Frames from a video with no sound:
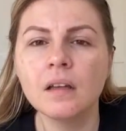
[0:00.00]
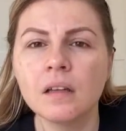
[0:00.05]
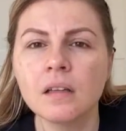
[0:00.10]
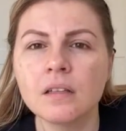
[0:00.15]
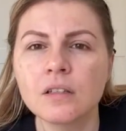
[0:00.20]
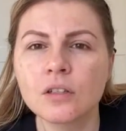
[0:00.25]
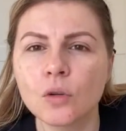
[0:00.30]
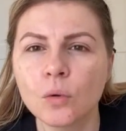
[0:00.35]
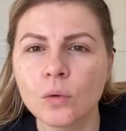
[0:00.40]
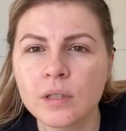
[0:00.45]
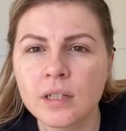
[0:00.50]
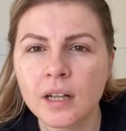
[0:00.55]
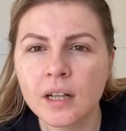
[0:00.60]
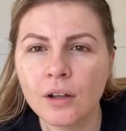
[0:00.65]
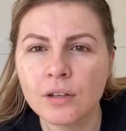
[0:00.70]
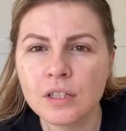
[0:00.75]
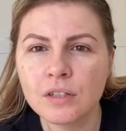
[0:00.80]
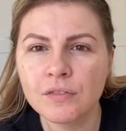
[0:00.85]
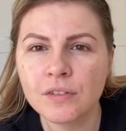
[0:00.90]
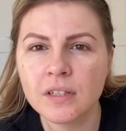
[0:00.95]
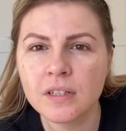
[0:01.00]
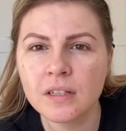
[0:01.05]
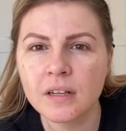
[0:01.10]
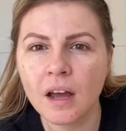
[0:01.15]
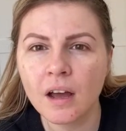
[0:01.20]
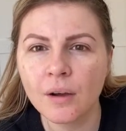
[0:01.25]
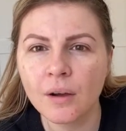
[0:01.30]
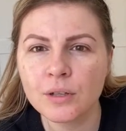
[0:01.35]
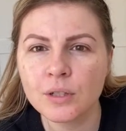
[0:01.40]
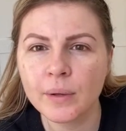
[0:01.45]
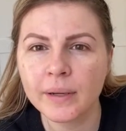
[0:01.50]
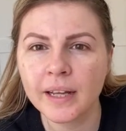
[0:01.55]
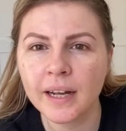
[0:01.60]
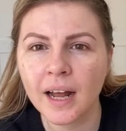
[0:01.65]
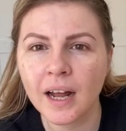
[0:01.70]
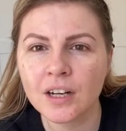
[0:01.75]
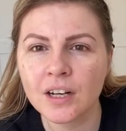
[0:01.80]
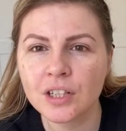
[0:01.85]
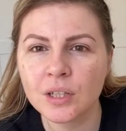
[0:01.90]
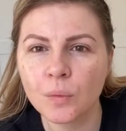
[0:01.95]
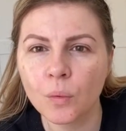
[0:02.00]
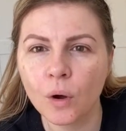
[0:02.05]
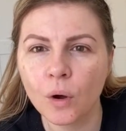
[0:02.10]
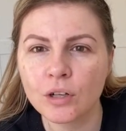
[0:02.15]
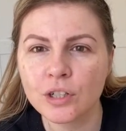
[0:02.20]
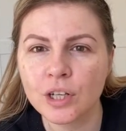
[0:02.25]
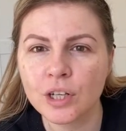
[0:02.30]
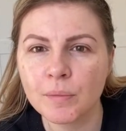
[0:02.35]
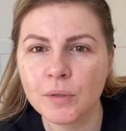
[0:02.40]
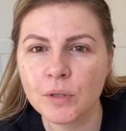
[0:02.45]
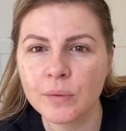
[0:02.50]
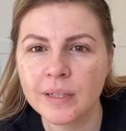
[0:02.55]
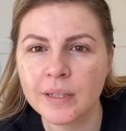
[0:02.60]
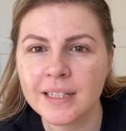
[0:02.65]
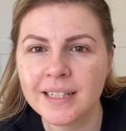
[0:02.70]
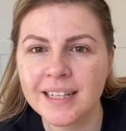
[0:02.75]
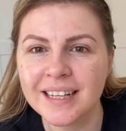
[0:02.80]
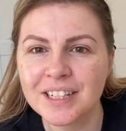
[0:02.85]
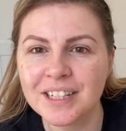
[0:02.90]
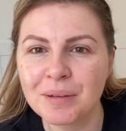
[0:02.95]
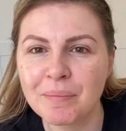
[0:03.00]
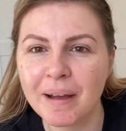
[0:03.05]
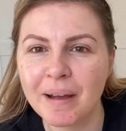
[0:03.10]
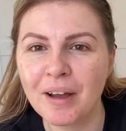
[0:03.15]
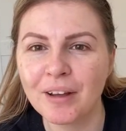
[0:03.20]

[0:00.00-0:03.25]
School's closed for snow, so I can actually watch in between teaching my